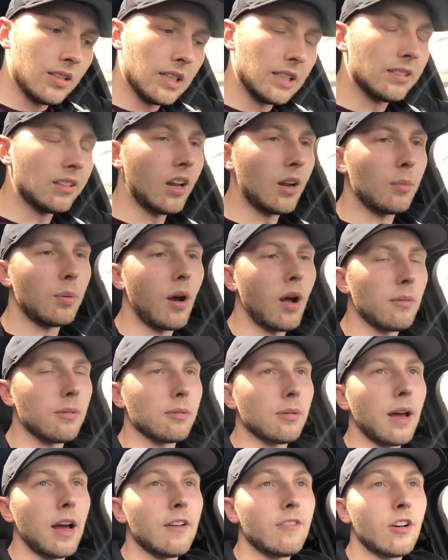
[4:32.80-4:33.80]
it's not a
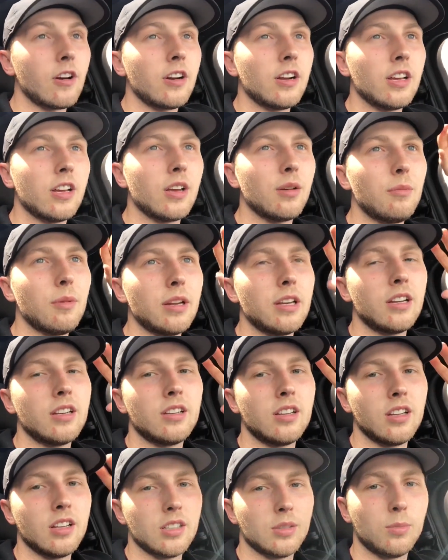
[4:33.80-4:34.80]
problem. I've already
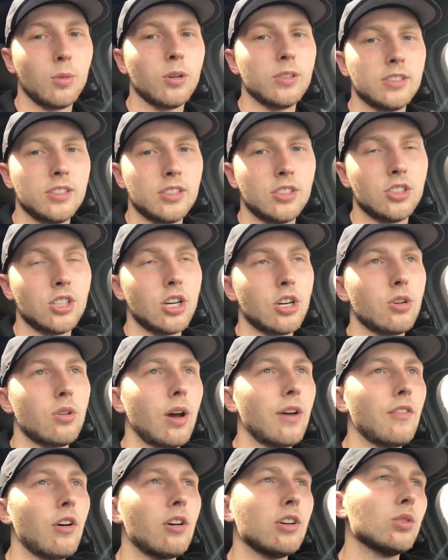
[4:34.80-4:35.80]
committed to this Boise show.
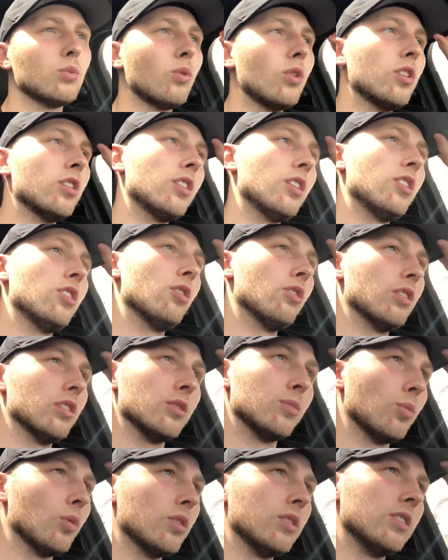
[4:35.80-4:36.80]
I've always wanted to do
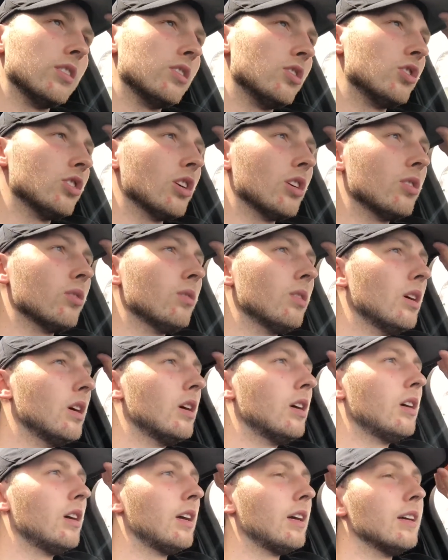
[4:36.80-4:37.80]
this Boise show.
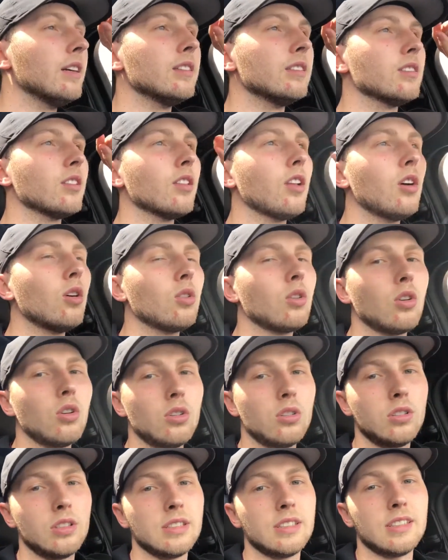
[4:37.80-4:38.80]
It's
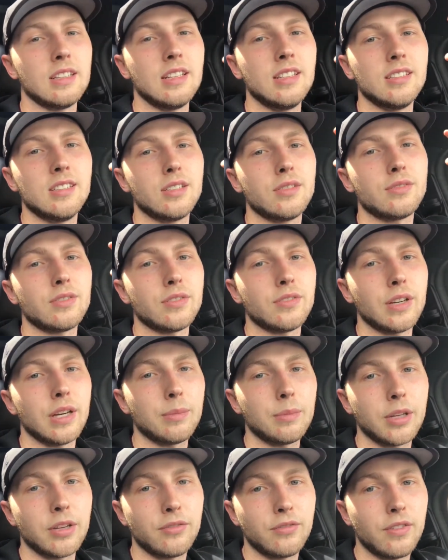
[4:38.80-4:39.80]
local. It's easy for
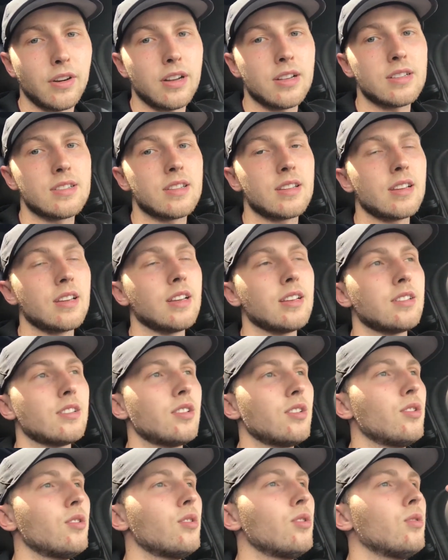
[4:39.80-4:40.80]
family and friends to get
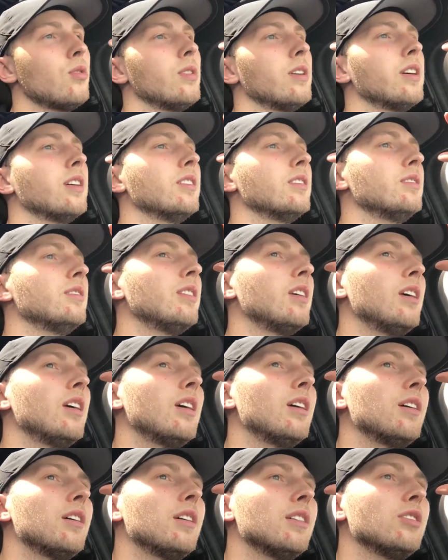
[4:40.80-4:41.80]
to. It's
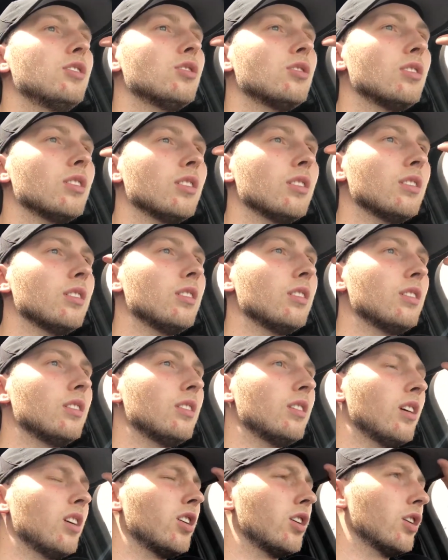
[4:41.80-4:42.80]
just
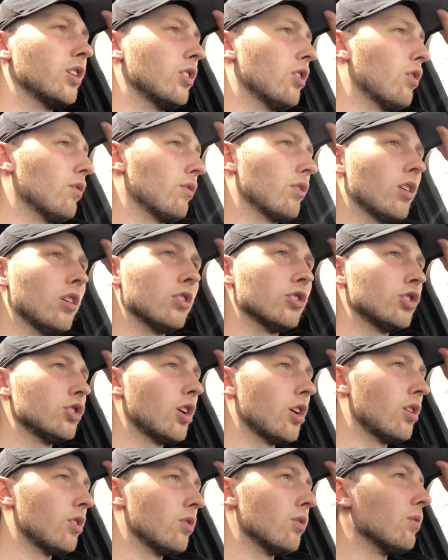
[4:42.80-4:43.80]
a good overall
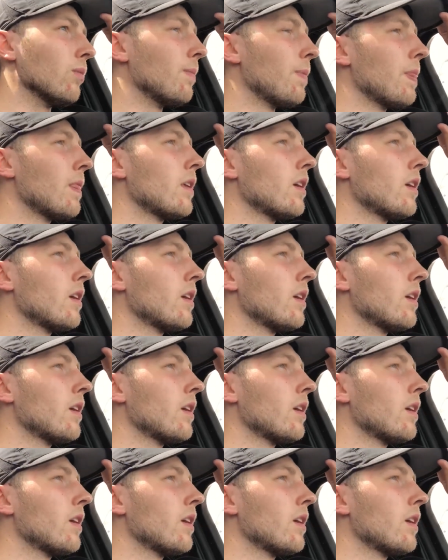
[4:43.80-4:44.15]
show.